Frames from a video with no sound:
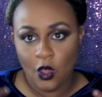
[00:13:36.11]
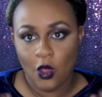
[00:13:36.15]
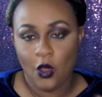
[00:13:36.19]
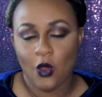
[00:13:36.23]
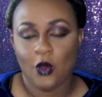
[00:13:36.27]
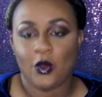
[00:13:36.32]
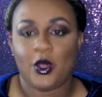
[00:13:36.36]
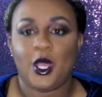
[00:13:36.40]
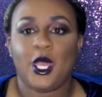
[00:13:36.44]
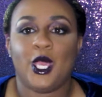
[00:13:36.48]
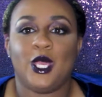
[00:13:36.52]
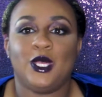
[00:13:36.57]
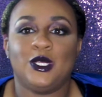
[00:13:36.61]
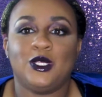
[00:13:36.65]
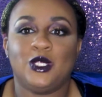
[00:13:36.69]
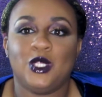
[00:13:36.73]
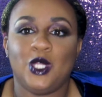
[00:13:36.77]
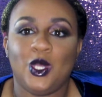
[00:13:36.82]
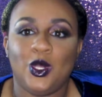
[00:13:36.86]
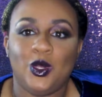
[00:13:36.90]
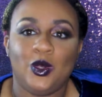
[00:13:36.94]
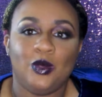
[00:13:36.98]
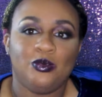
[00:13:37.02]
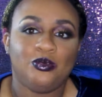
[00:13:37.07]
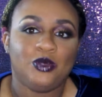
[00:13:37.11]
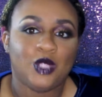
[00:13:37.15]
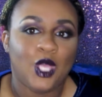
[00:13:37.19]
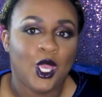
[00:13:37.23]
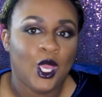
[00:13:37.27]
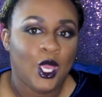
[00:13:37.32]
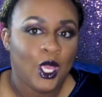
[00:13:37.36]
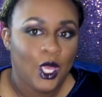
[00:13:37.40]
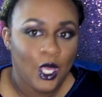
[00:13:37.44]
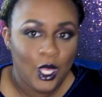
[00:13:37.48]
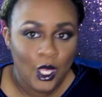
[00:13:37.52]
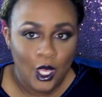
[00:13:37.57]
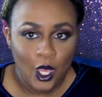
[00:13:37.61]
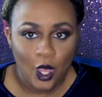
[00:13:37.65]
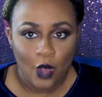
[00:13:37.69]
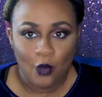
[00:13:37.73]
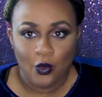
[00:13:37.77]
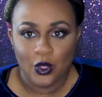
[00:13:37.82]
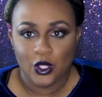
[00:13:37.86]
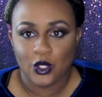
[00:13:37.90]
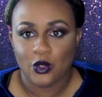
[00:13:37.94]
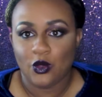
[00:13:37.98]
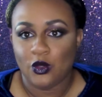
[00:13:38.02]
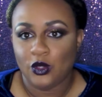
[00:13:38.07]
Okay, you know,
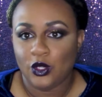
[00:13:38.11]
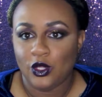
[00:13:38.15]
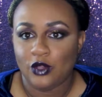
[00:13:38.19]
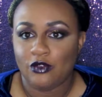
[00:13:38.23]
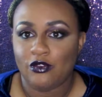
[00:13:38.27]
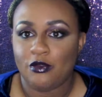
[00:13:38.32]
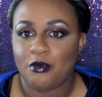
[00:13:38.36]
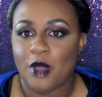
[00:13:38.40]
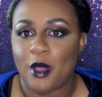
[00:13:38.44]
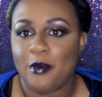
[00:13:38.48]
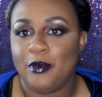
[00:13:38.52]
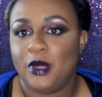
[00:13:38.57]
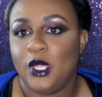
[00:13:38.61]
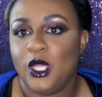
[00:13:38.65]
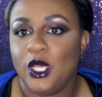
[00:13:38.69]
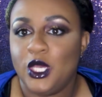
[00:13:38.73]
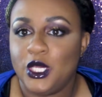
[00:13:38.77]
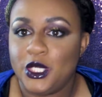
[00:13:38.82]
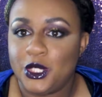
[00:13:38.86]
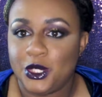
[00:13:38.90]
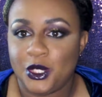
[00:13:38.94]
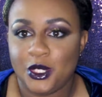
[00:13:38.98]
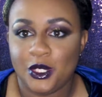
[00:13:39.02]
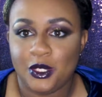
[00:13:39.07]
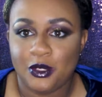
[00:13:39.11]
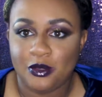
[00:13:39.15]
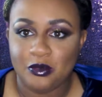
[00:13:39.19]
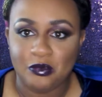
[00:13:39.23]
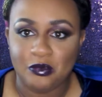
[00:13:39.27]
went to go look for my blush and